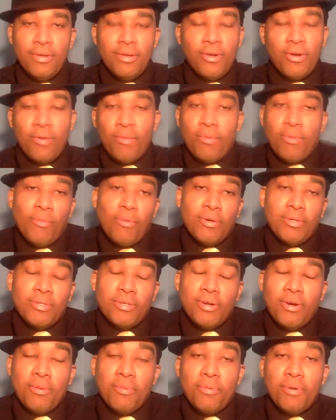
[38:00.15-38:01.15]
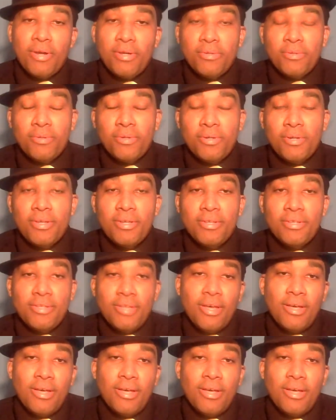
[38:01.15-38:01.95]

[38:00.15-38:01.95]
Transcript: You're gonna be one-termer. That's what it is.